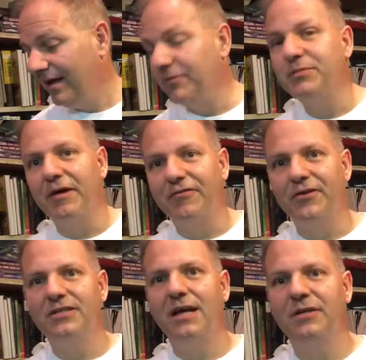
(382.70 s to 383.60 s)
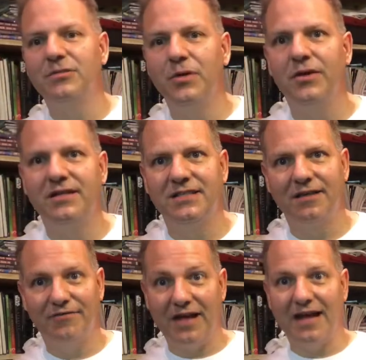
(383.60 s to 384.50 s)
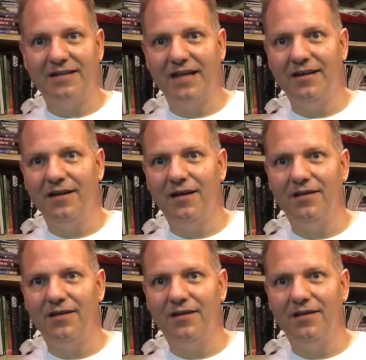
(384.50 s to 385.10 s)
it was my first time experiencing the fact that